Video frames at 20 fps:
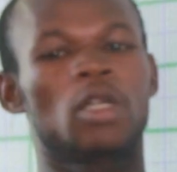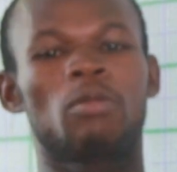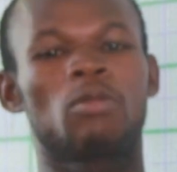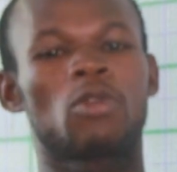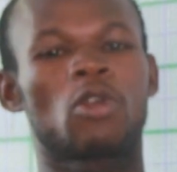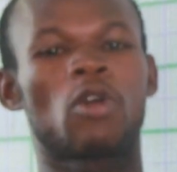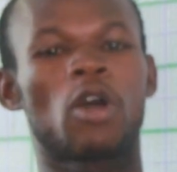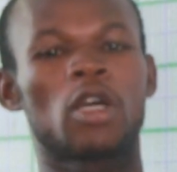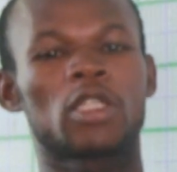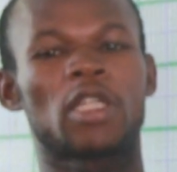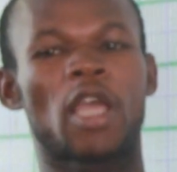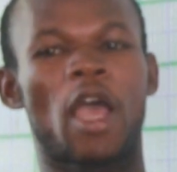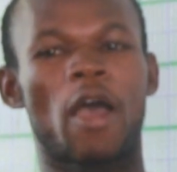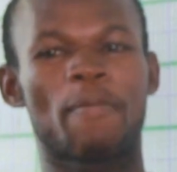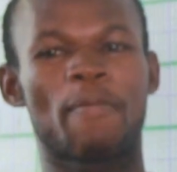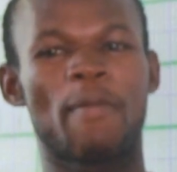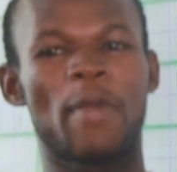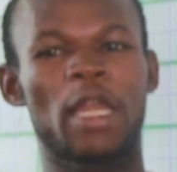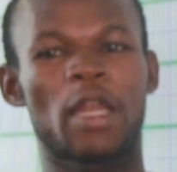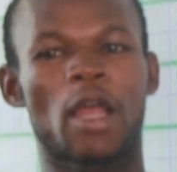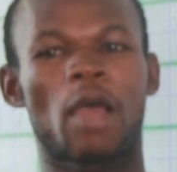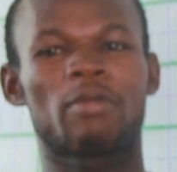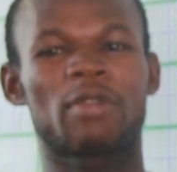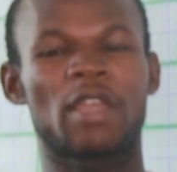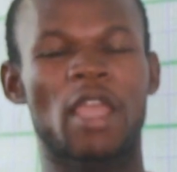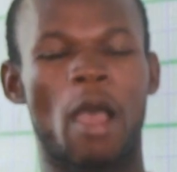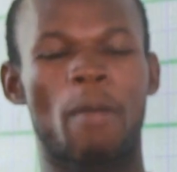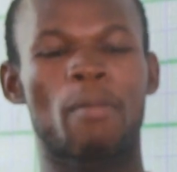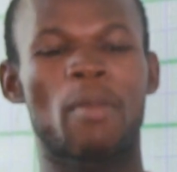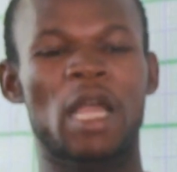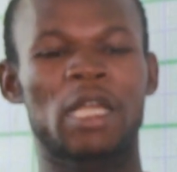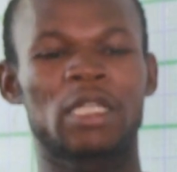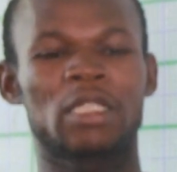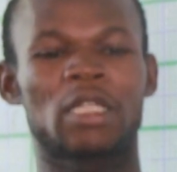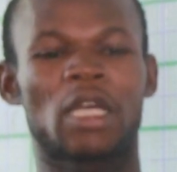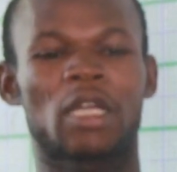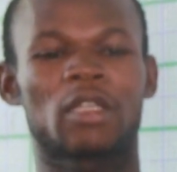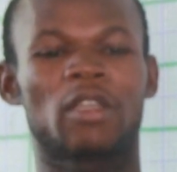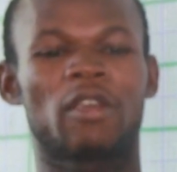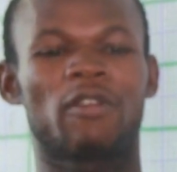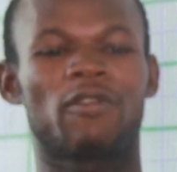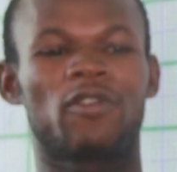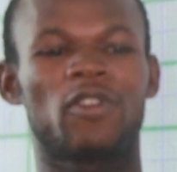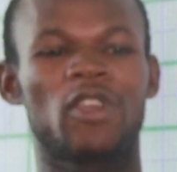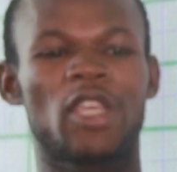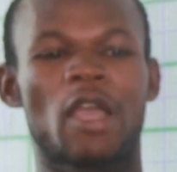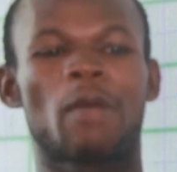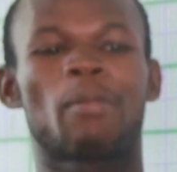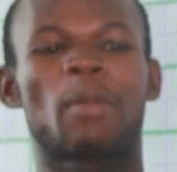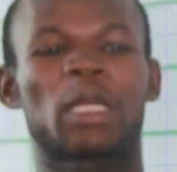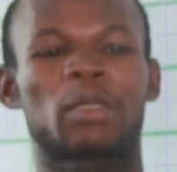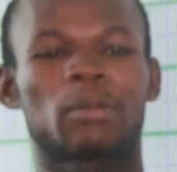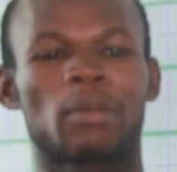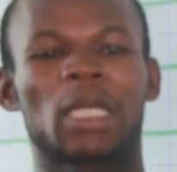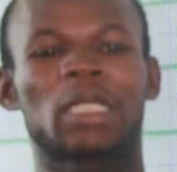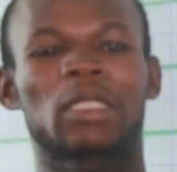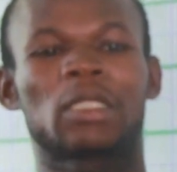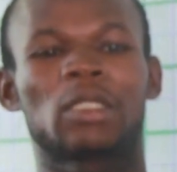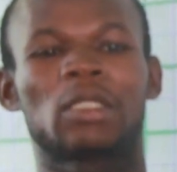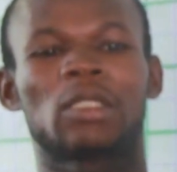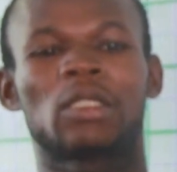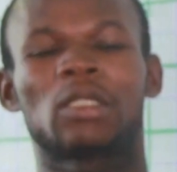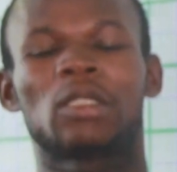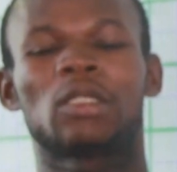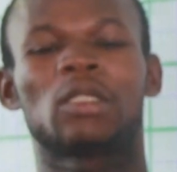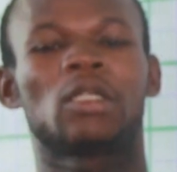because they have made up their minds that they fear mathematics,